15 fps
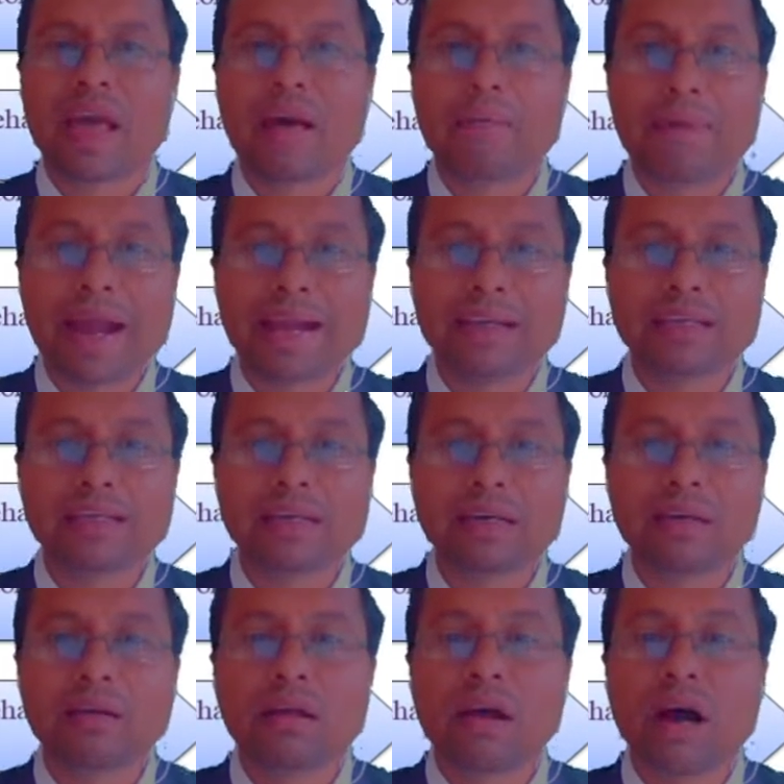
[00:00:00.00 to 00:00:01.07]

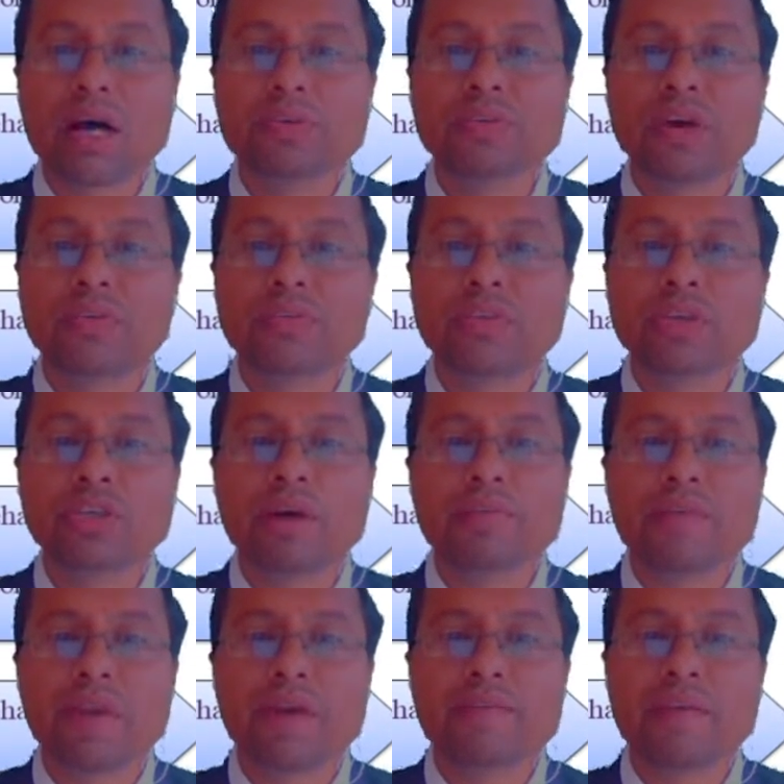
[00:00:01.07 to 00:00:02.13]
predictor of your future
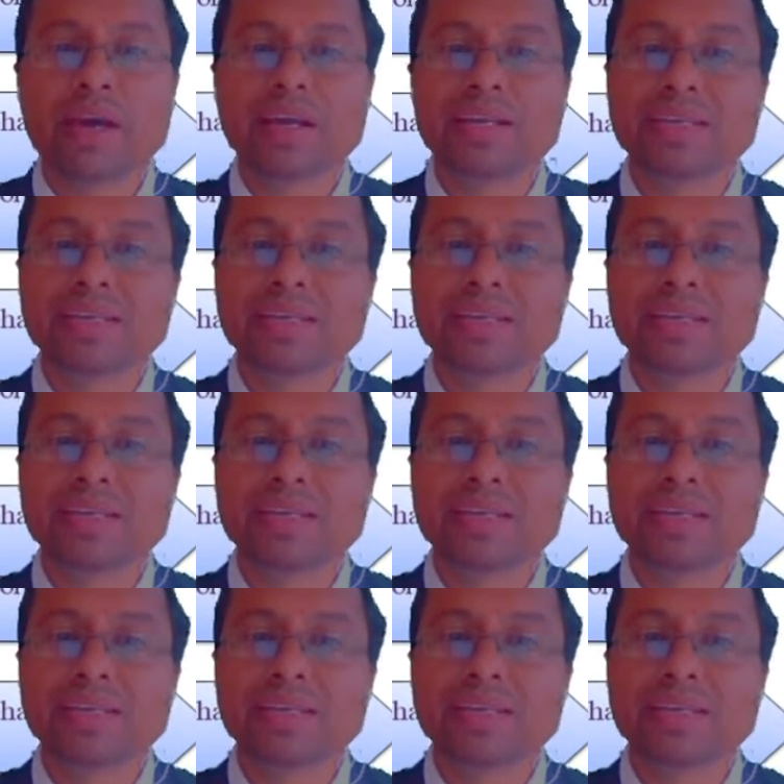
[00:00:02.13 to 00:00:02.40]
behavior